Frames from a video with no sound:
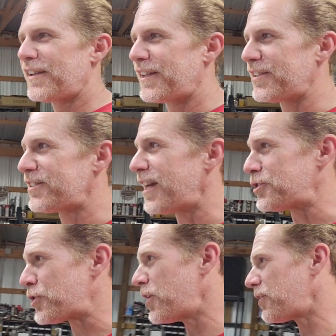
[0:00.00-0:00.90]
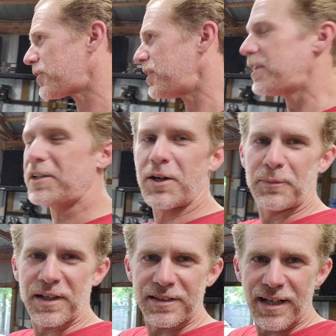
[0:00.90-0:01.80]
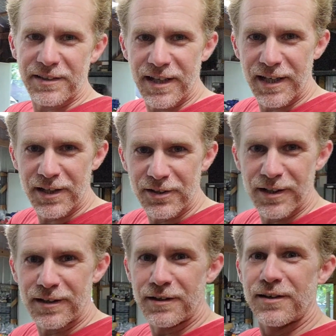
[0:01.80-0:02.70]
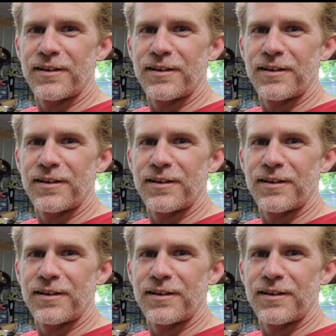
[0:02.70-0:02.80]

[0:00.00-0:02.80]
get that trailer cleaned up, get that thing in there,